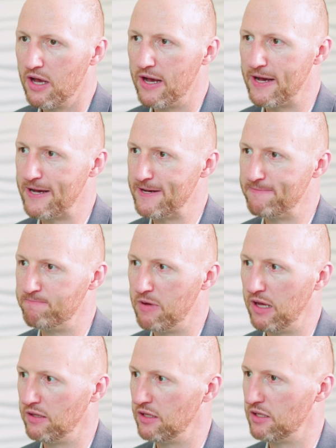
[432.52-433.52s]

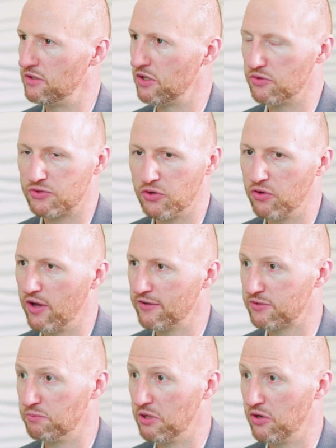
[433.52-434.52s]
And then, sold
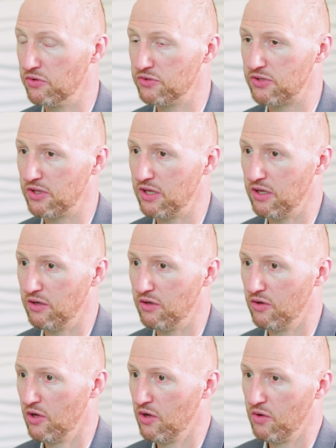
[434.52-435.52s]
off some loans. And
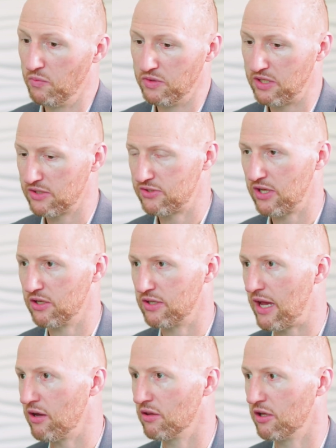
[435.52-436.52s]
then when things settled
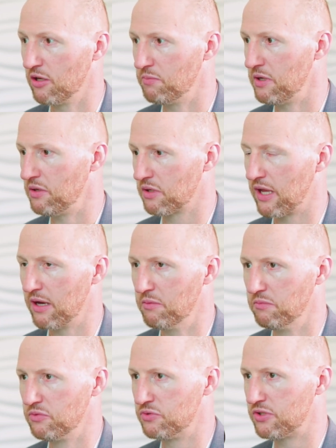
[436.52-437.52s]
down a little bit and kind
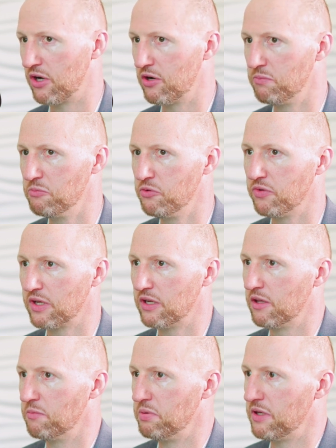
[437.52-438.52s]
of started moving
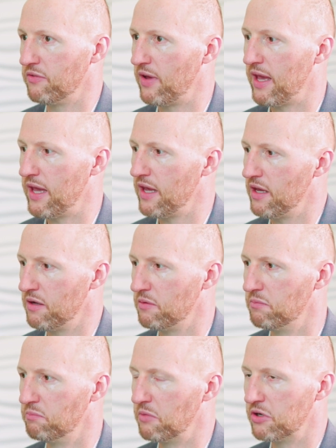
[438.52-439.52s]
into the B of A
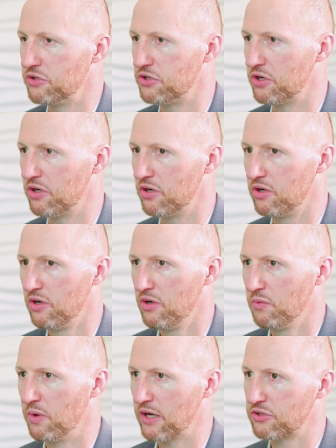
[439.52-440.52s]
merger,
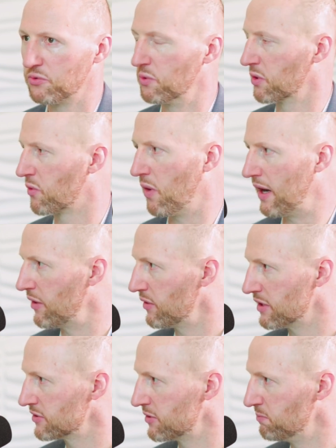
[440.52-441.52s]
we actually were
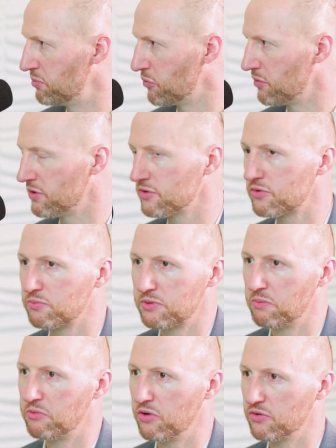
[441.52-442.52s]
acquiring some pools from
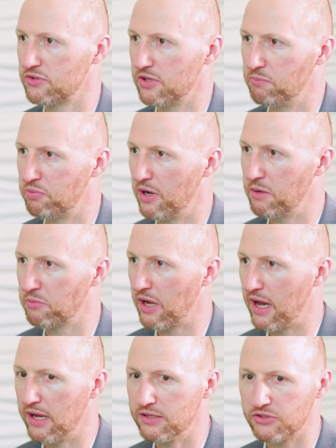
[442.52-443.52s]
some of the old subprime
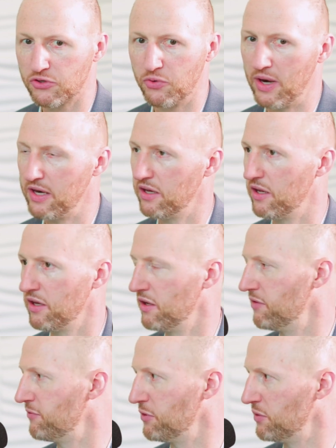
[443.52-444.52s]
guys, Accredited
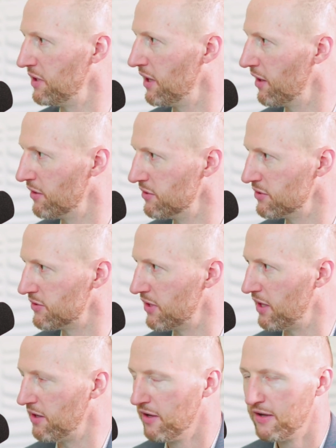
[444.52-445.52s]
and a few of the others
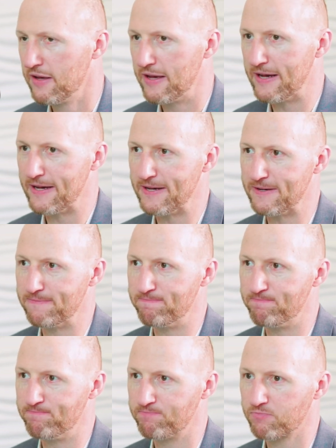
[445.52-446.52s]
that,
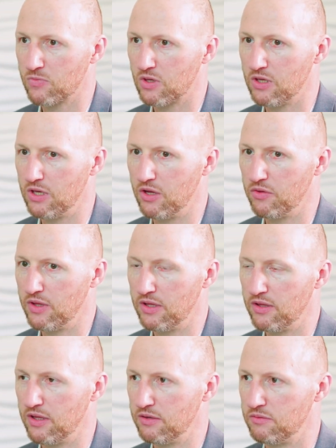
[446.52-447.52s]

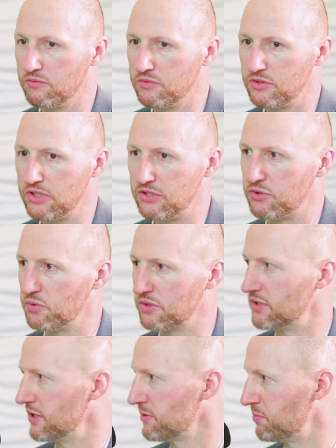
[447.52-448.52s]
that ceased to
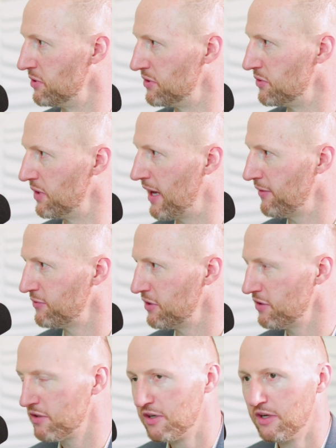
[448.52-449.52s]
exist pretty soon
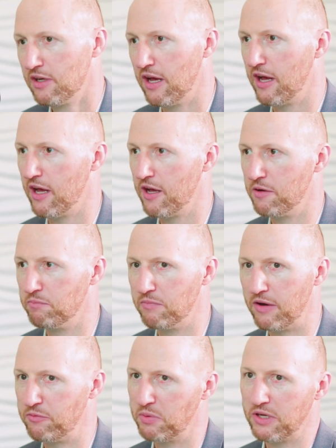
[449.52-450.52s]
after.
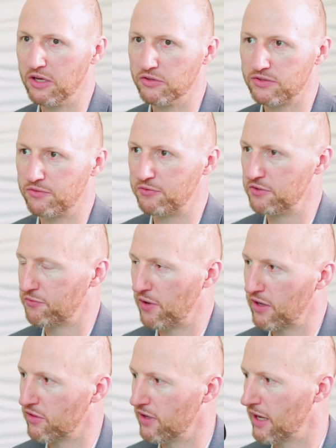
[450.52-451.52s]
Everybody knows the First
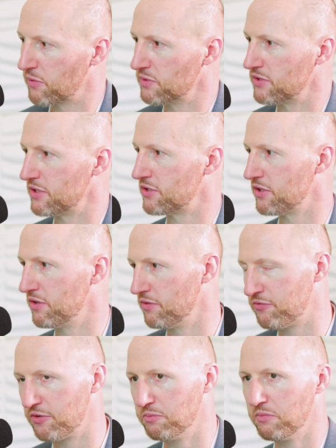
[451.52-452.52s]
Franklin
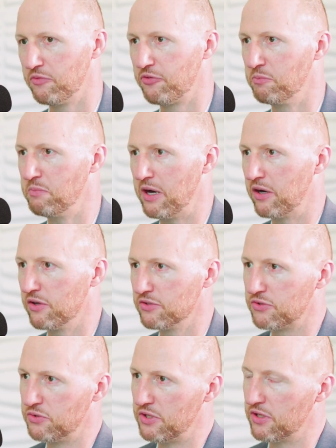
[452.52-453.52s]
acquisition from Merrill,
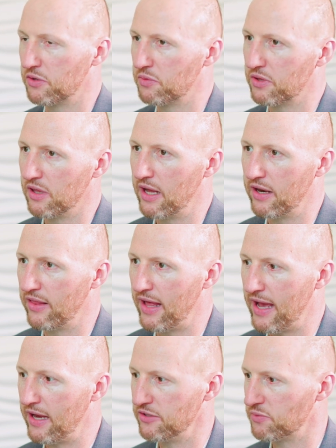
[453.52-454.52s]
so dealing with a lot of
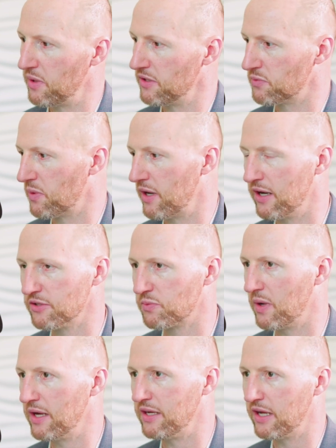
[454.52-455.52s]
that, as well as warehouse
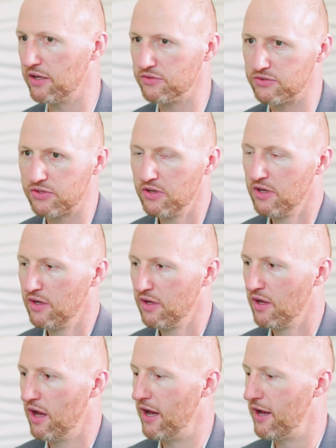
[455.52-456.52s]
wind downs.
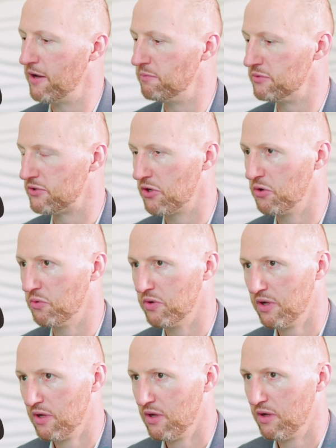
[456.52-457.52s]

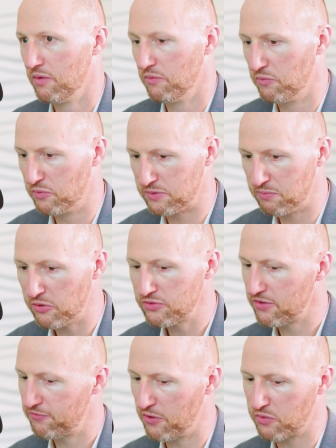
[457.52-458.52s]
So was
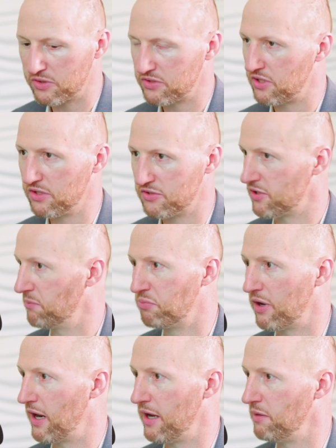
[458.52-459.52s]
mostly focused in the
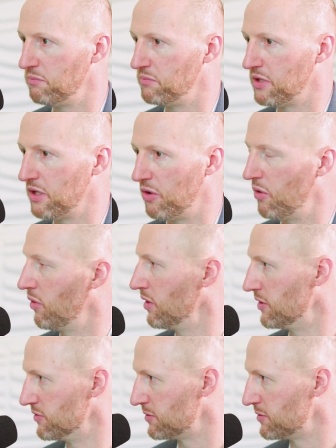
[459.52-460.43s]
subprime, whole loan